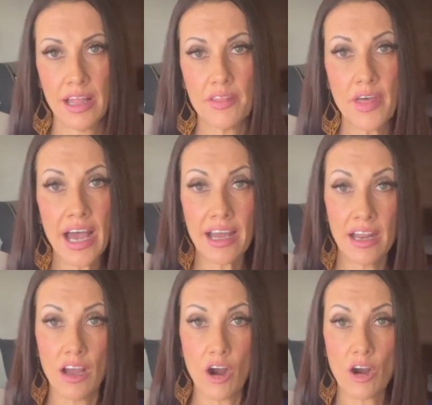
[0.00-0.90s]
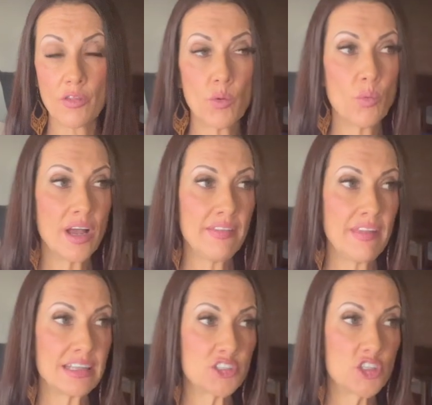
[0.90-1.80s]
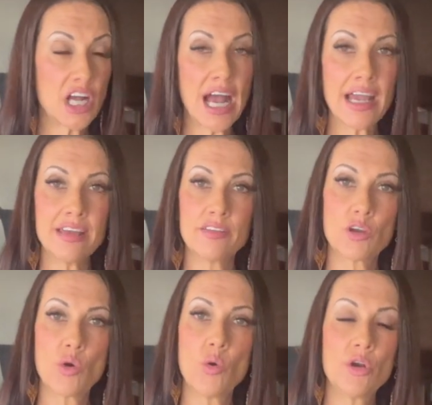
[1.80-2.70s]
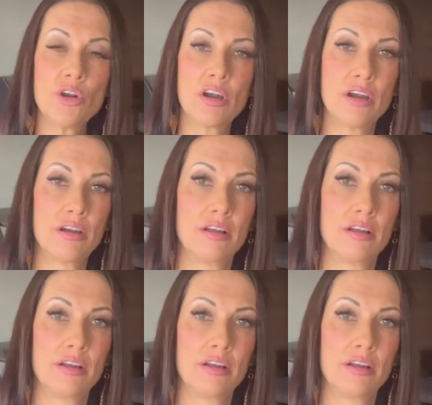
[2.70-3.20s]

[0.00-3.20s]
that are the one that's shy in the corner,